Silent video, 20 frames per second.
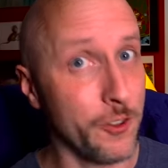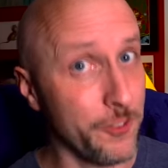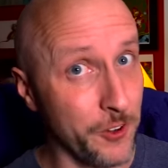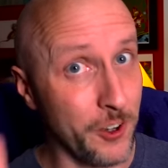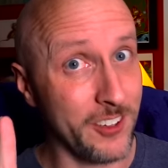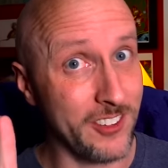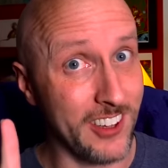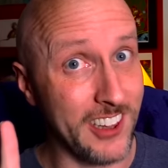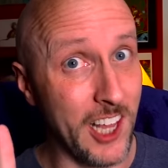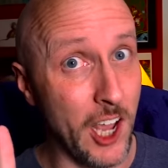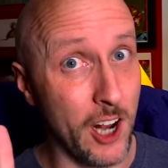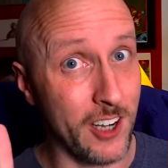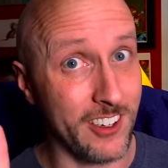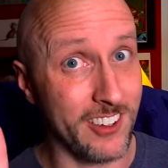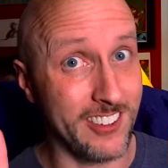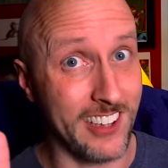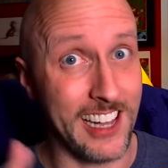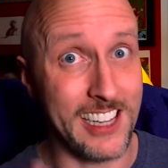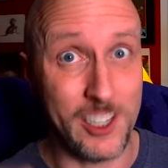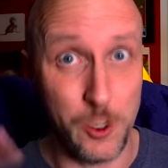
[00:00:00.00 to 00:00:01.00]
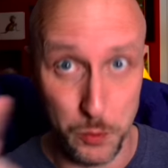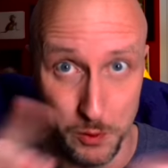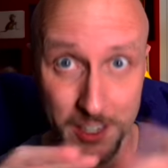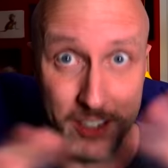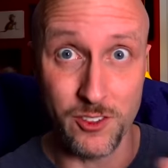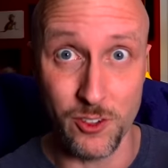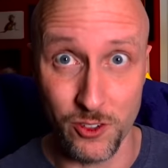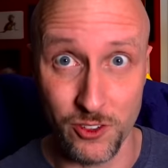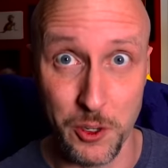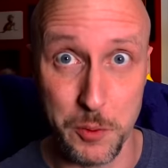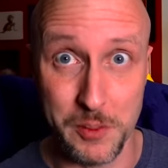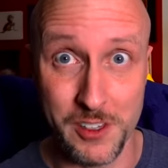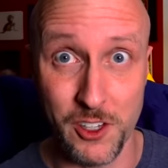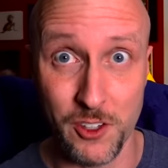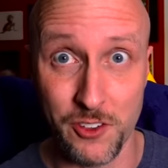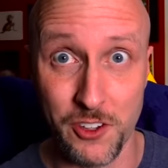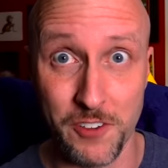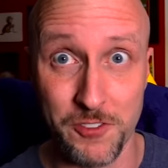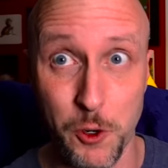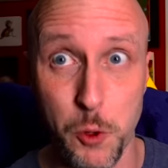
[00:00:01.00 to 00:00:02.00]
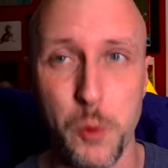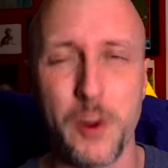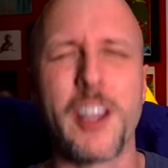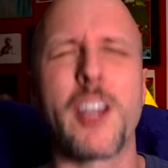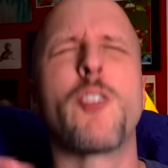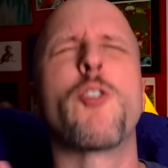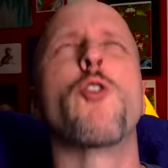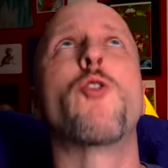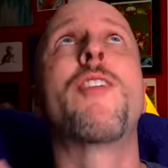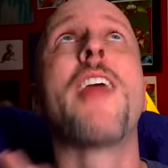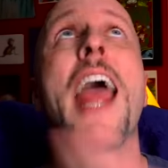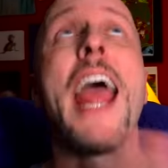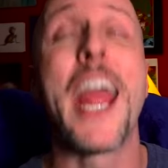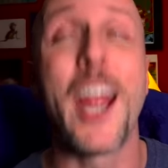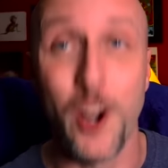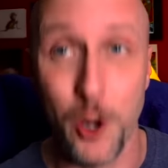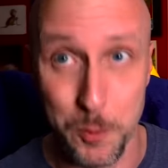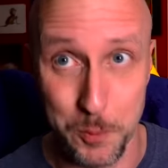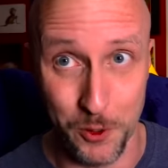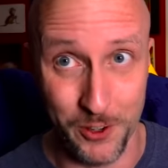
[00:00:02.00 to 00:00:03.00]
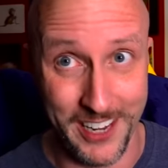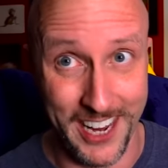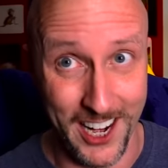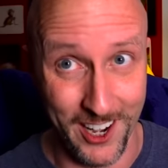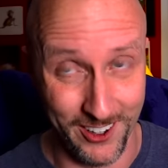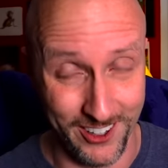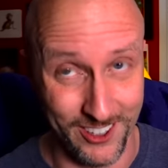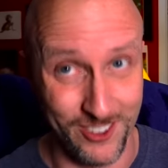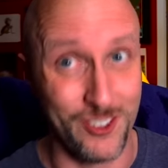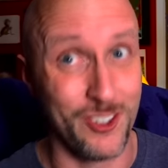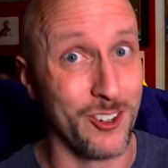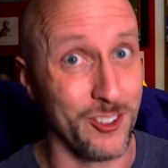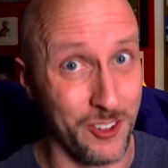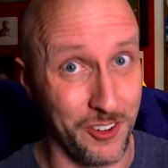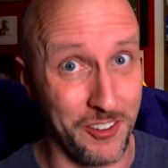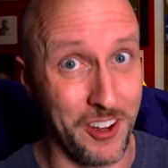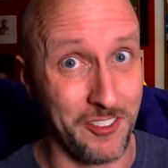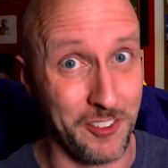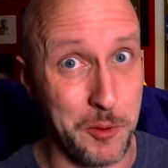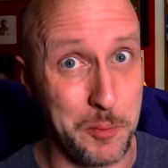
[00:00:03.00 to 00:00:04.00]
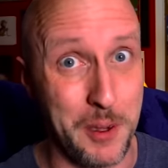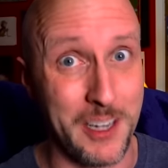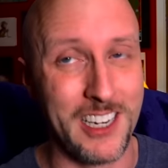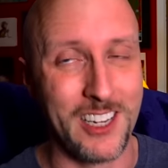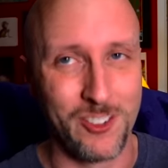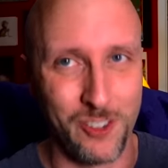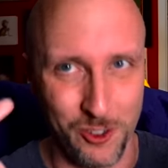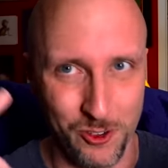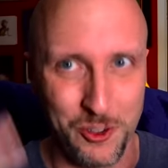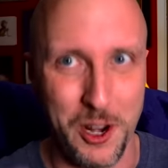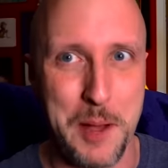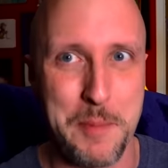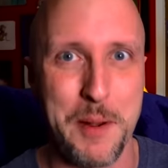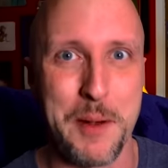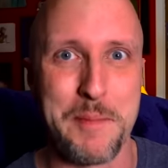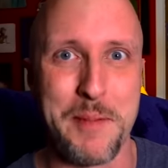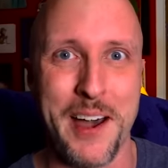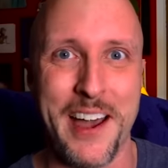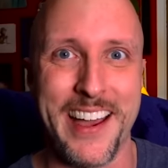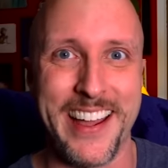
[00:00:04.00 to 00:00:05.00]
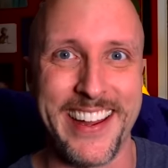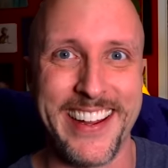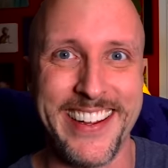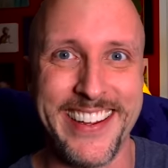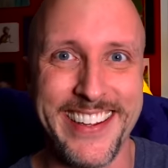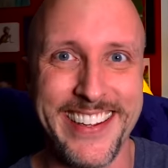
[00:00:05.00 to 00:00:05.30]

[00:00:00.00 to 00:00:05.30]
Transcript: Look for us in the Artist Alley, we're gonna do something a little different. We're gonna do terrible caricatures of everybody, so drop on by.